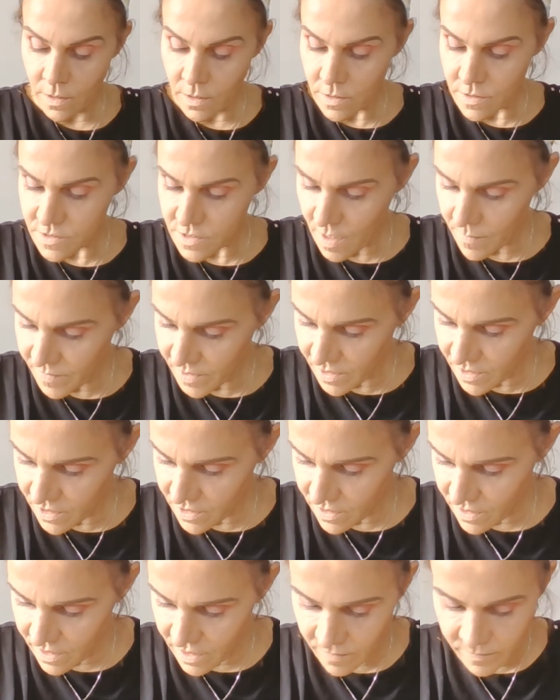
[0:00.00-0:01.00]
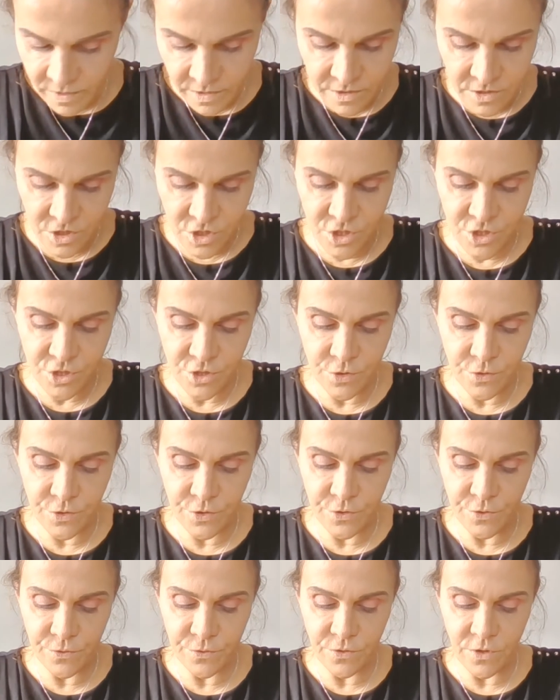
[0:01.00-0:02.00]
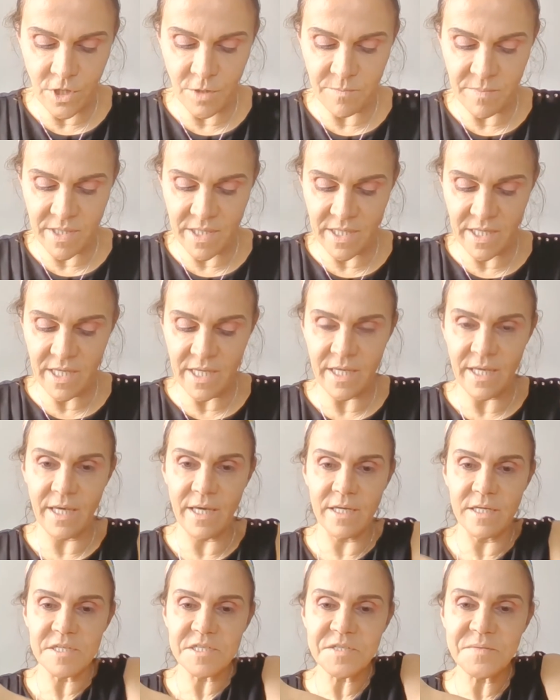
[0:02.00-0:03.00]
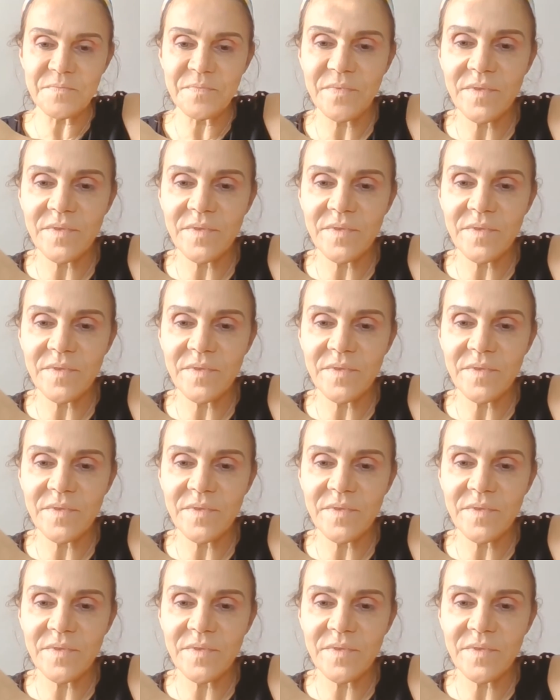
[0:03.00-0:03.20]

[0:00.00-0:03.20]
So I'm gonna show you on my hand